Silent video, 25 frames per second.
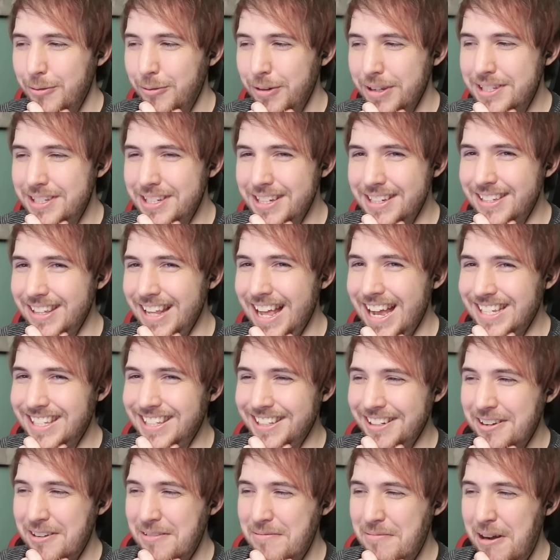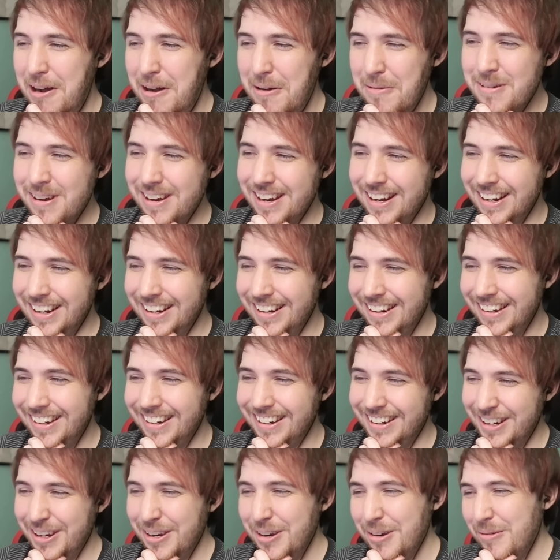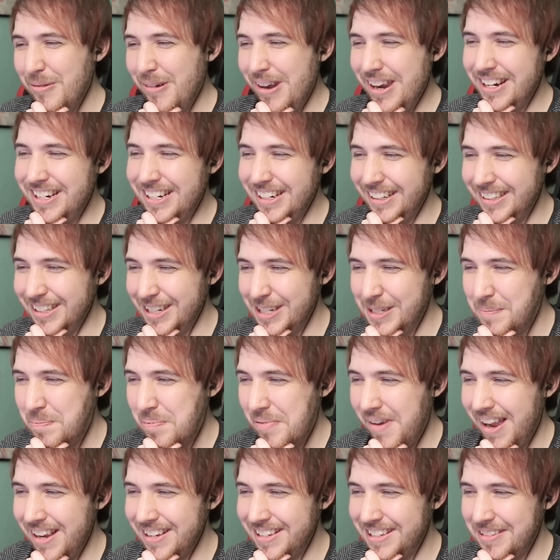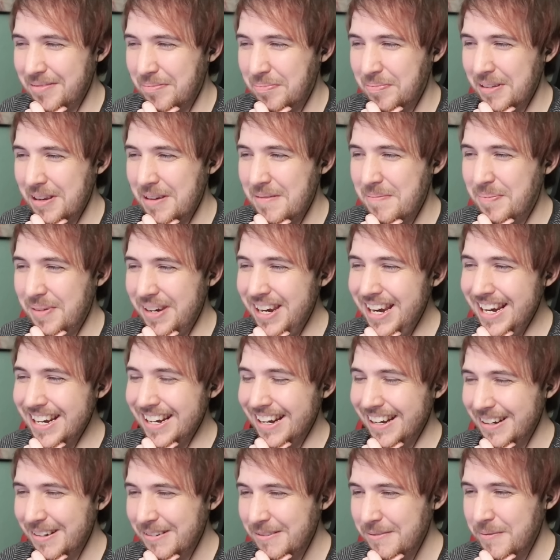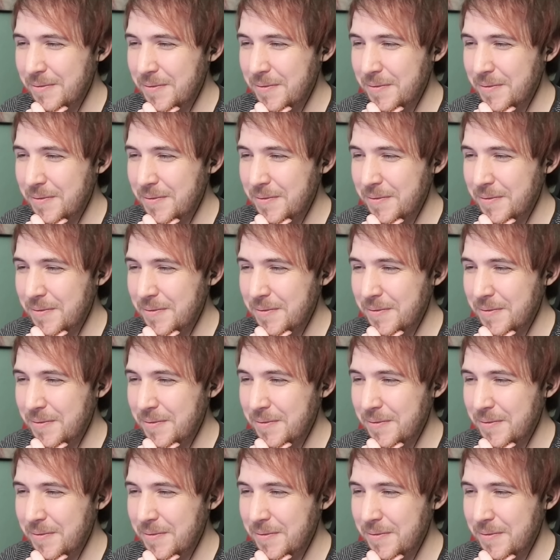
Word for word: What's this last little moment? What could this possibly be?